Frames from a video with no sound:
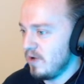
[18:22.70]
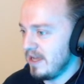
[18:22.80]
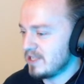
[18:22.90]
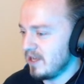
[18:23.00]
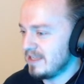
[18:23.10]

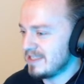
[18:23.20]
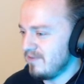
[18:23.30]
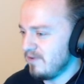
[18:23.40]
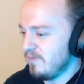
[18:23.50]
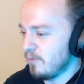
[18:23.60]
it's
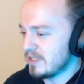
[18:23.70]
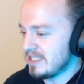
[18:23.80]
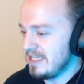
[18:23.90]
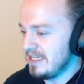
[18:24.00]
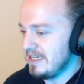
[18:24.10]
level
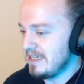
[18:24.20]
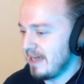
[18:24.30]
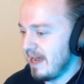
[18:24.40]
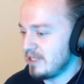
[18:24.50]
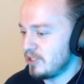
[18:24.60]

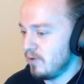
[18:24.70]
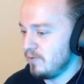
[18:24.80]
14. I don't